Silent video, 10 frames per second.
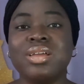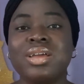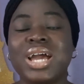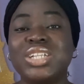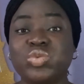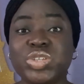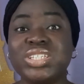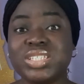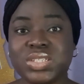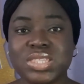had
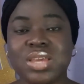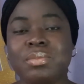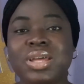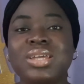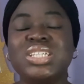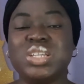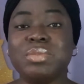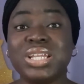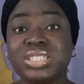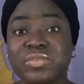written to them
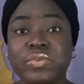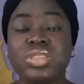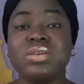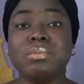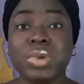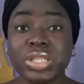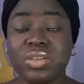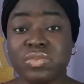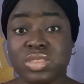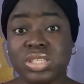demanding for the money
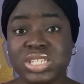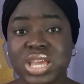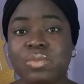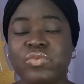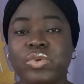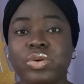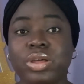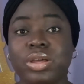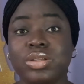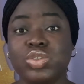for the time
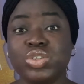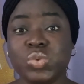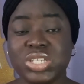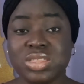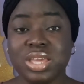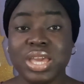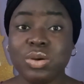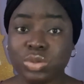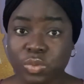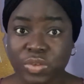during which they
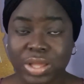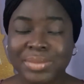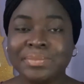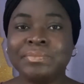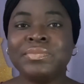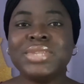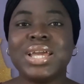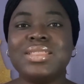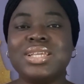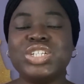held over.
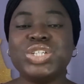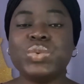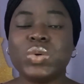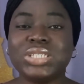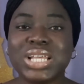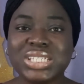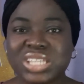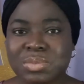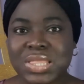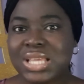And then she was
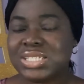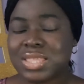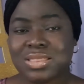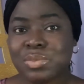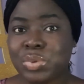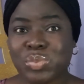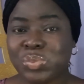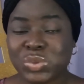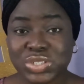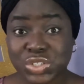asking me that, is that the proper
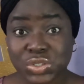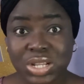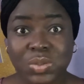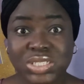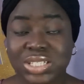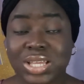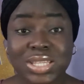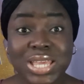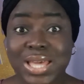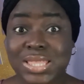position? I was telling her,
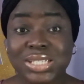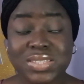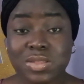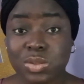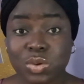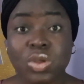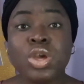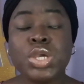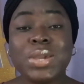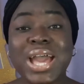yeah, that's the law.
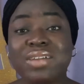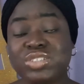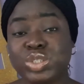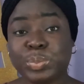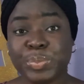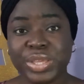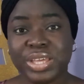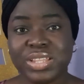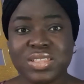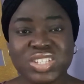You have to pay.
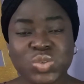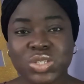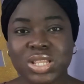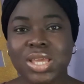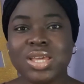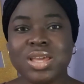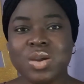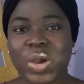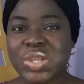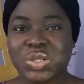And then she was like,
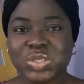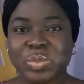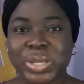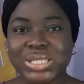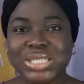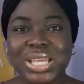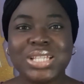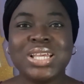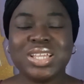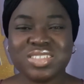why are you not on my side?
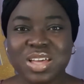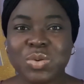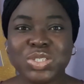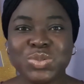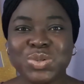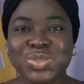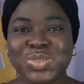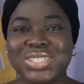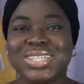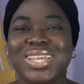Is that what you also
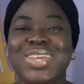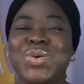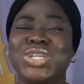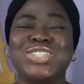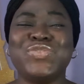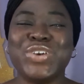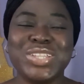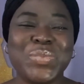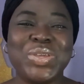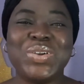say? It was
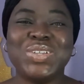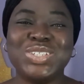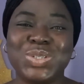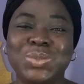funny because,